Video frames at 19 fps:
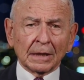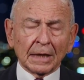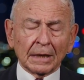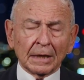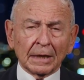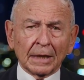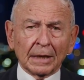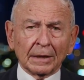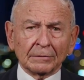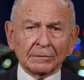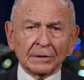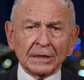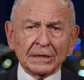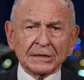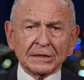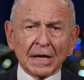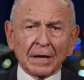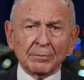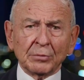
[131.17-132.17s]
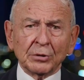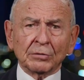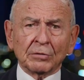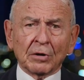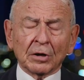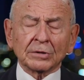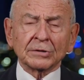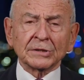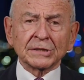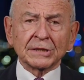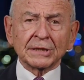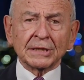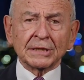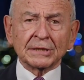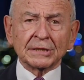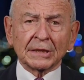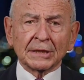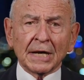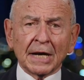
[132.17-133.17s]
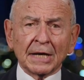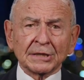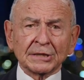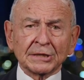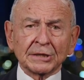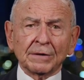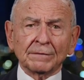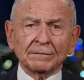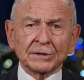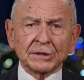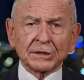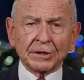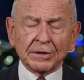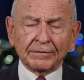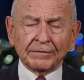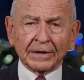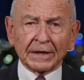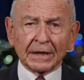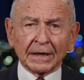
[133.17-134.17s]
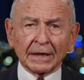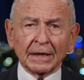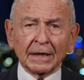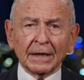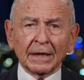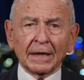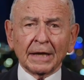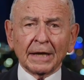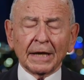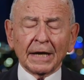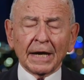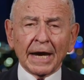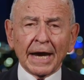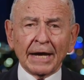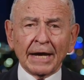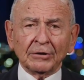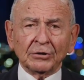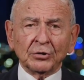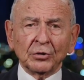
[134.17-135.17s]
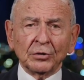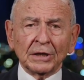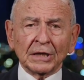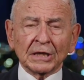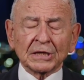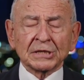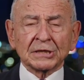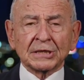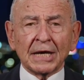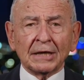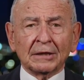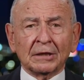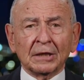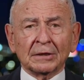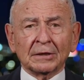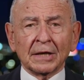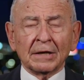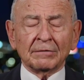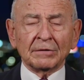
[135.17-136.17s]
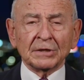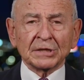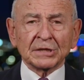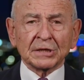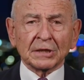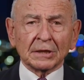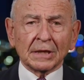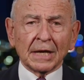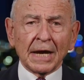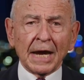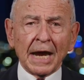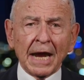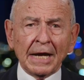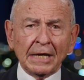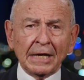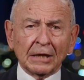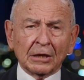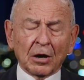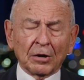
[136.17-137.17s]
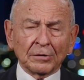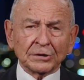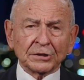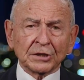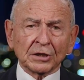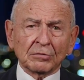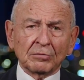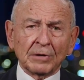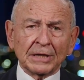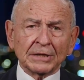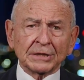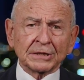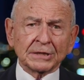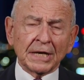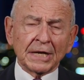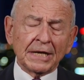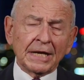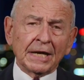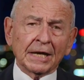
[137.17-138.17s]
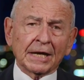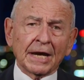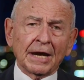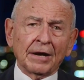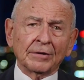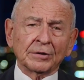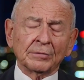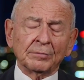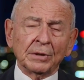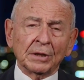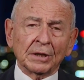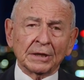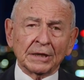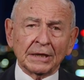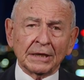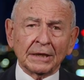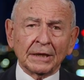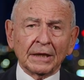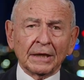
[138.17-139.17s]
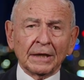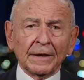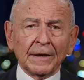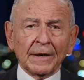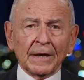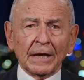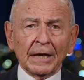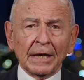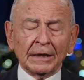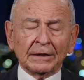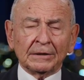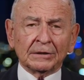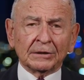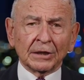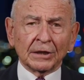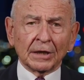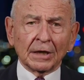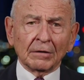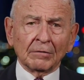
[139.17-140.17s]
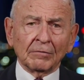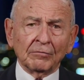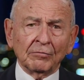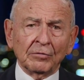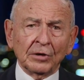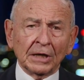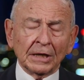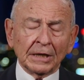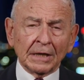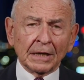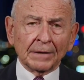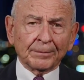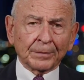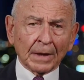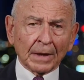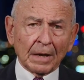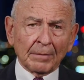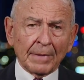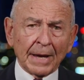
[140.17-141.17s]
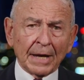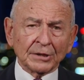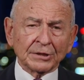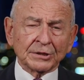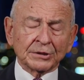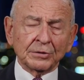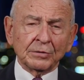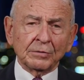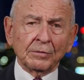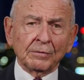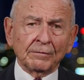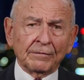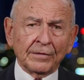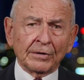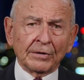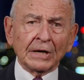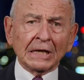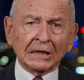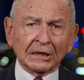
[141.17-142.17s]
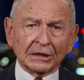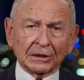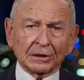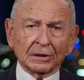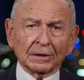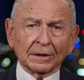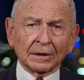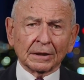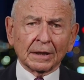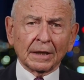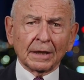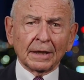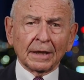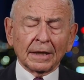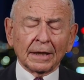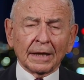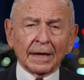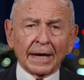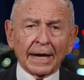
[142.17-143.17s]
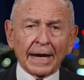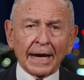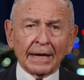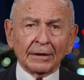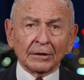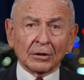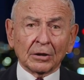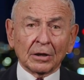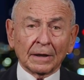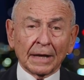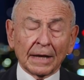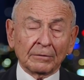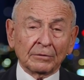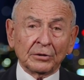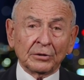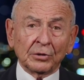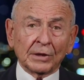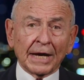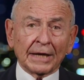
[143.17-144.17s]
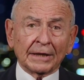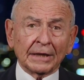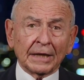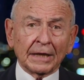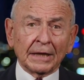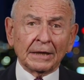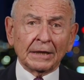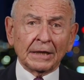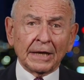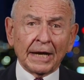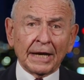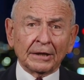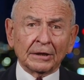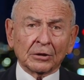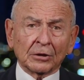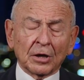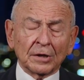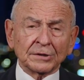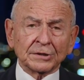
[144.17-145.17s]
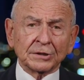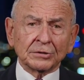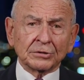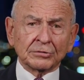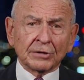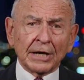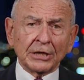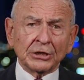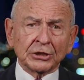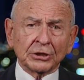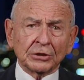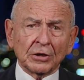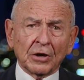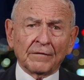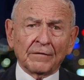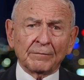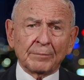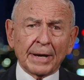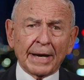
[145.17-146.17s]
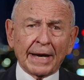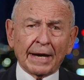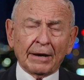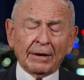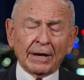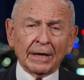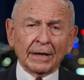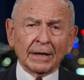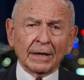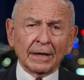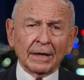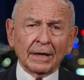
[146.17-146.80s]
bureaucracies that are self-serving. And to the extent that there is any consequences, any accountability, it really amounts to very little. And you get, in the end, a concentration of power,